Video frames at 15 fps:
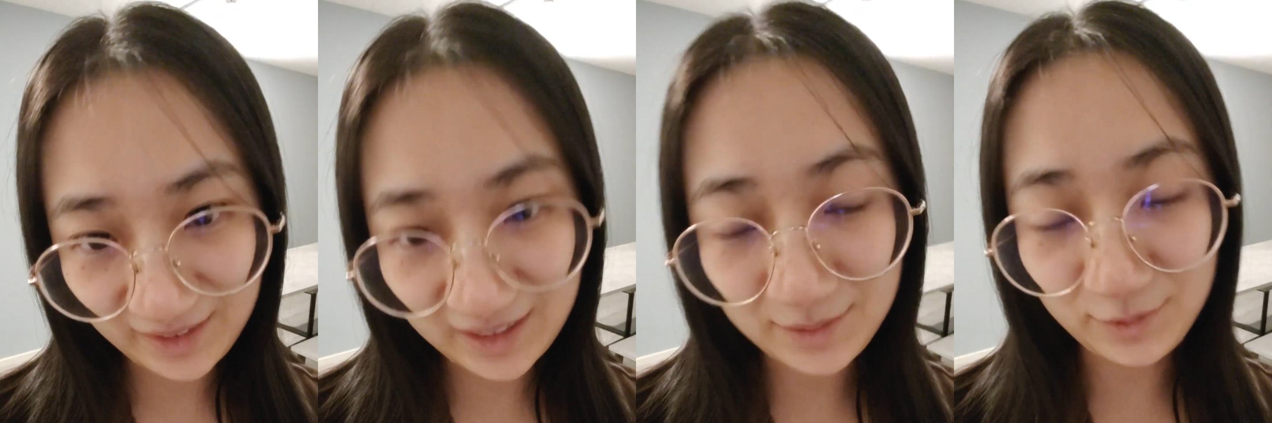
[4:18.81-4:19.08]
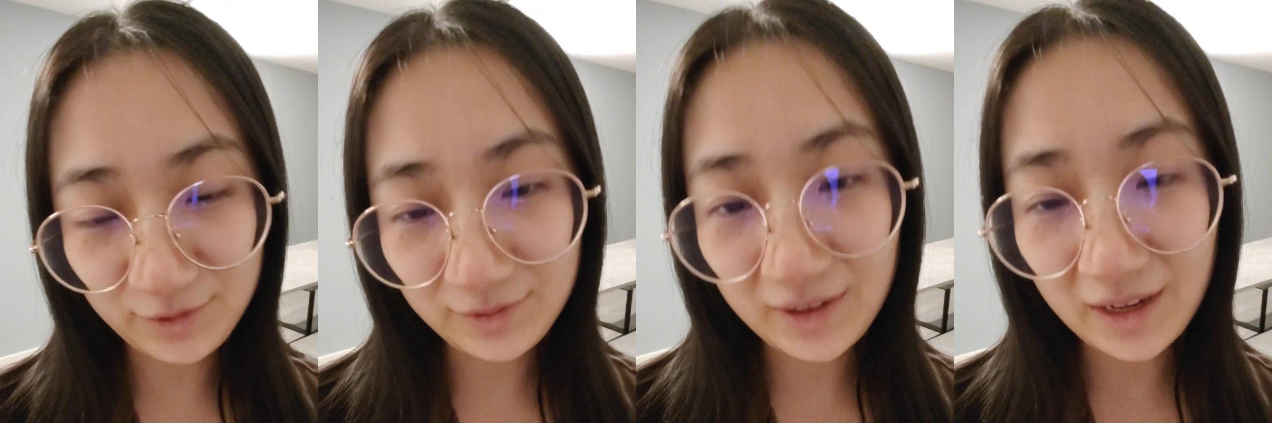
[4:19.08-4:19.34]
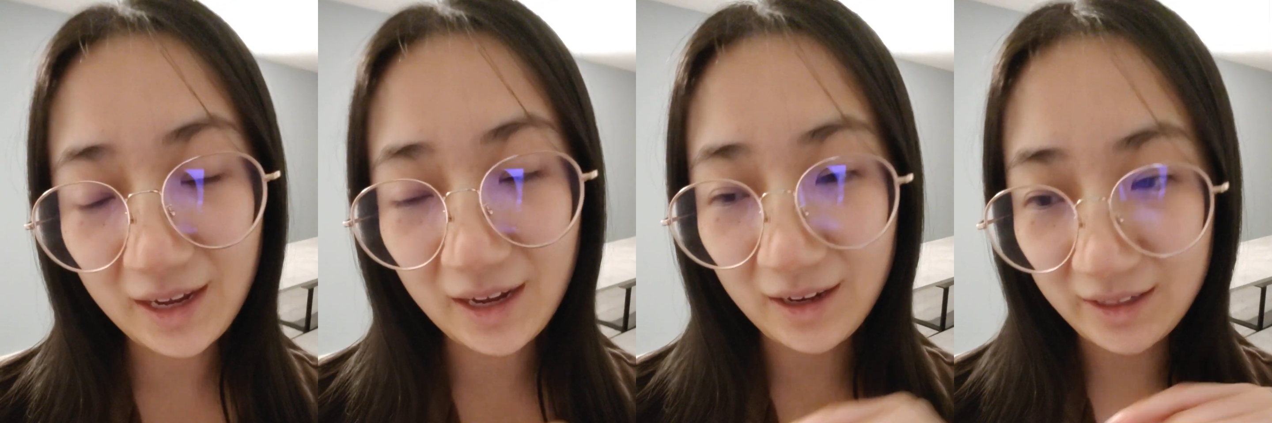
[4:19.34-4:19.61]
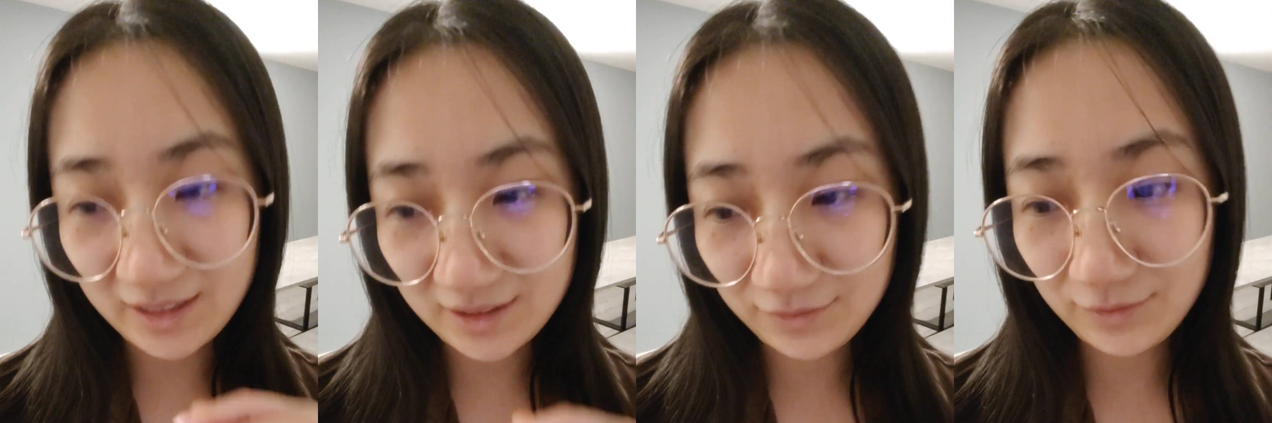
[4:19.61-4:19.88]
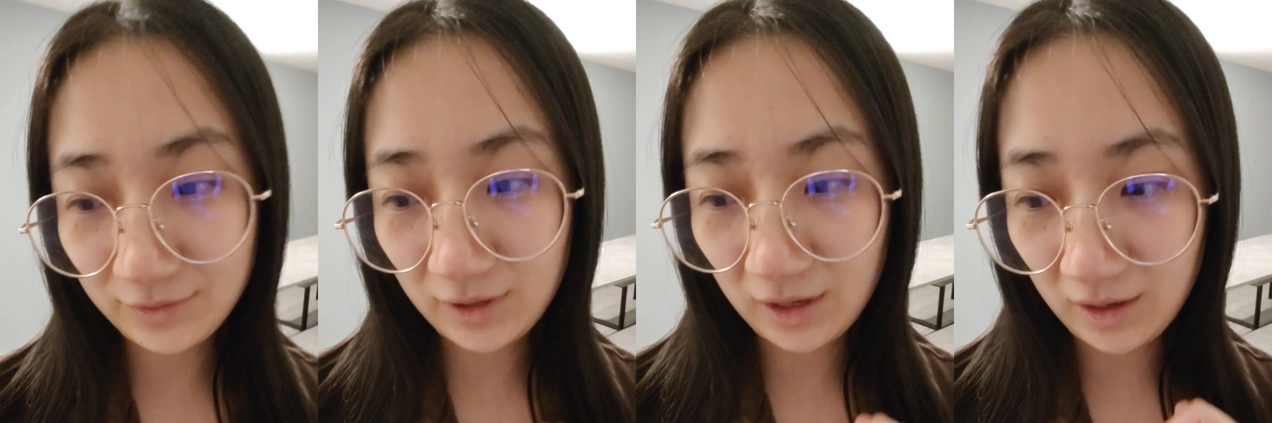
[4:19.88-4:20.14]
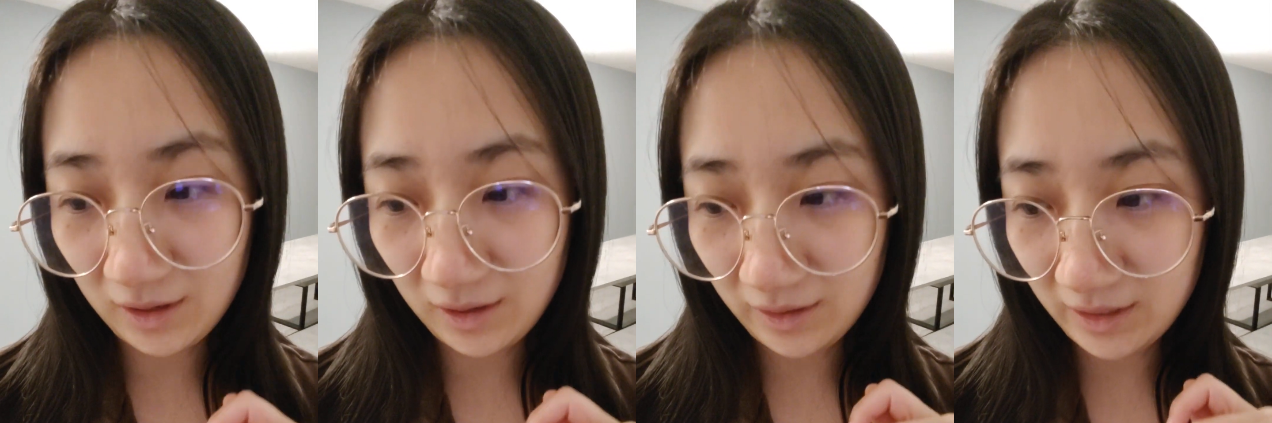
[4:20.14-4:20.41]
it's, uh, it's,
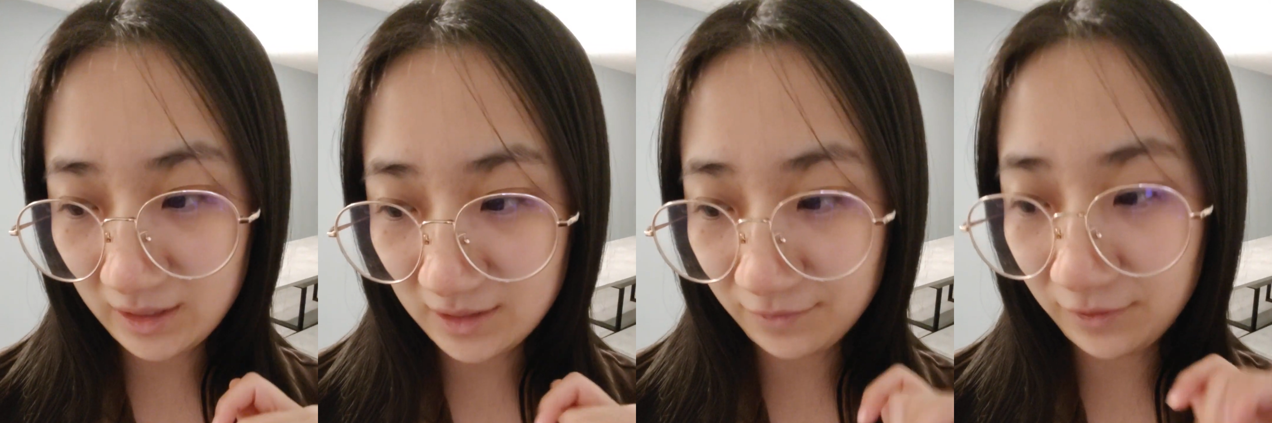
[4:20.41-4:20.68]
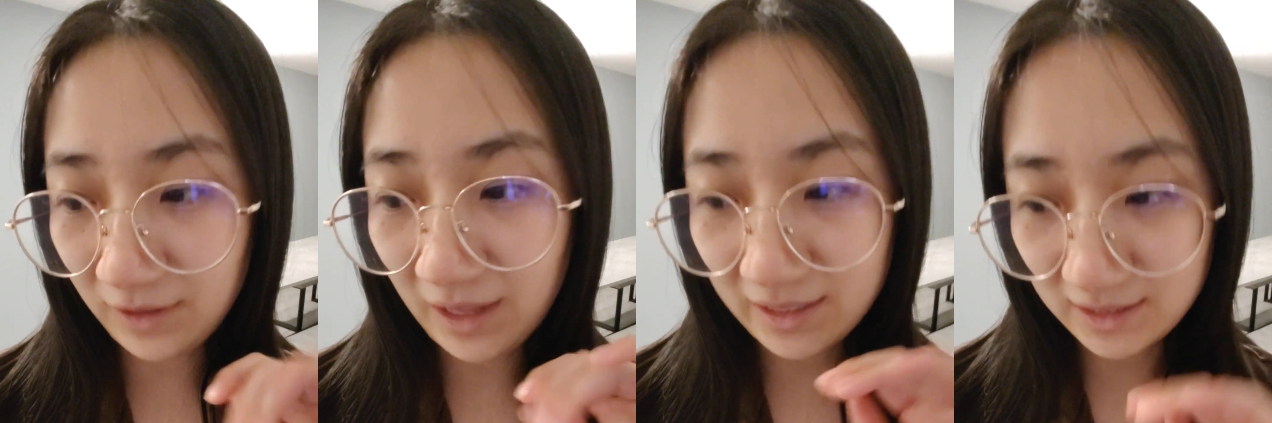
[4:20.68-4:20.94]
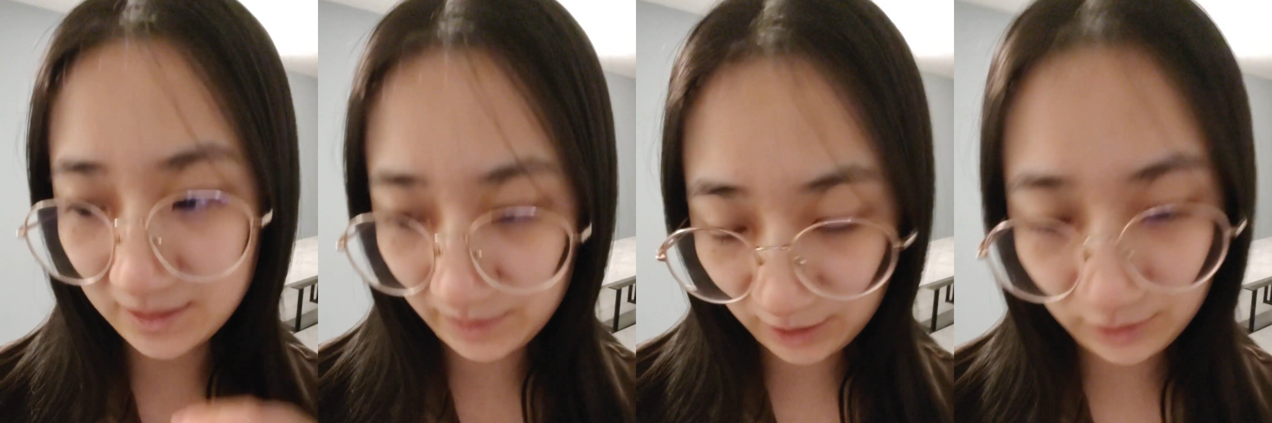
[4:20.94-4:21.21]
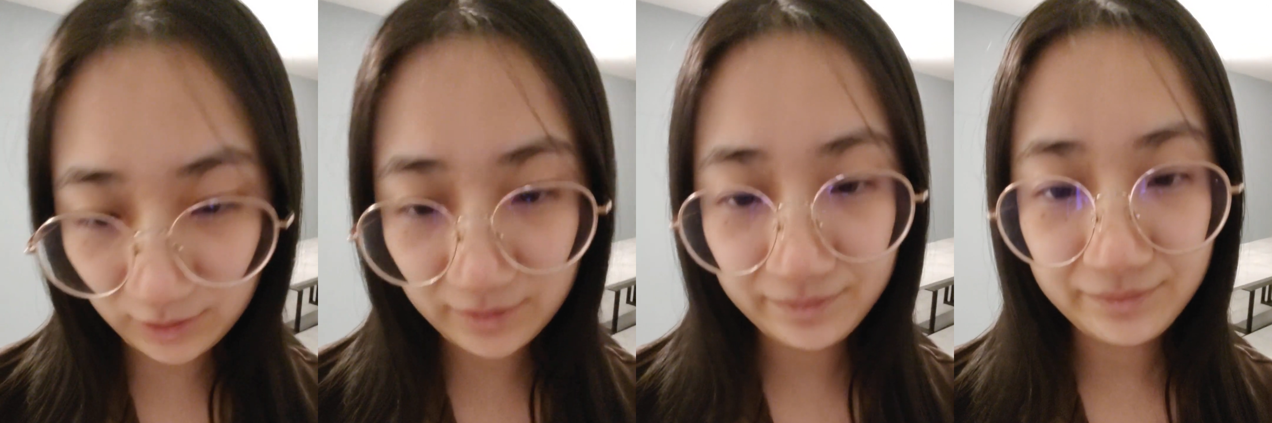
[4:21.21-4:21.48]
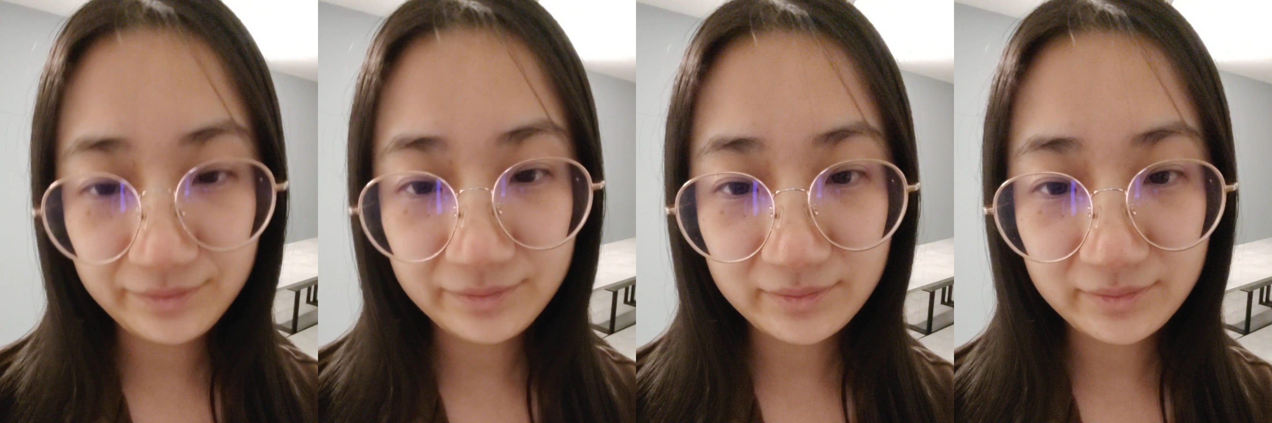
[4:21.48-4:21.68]
uh, it's flexible.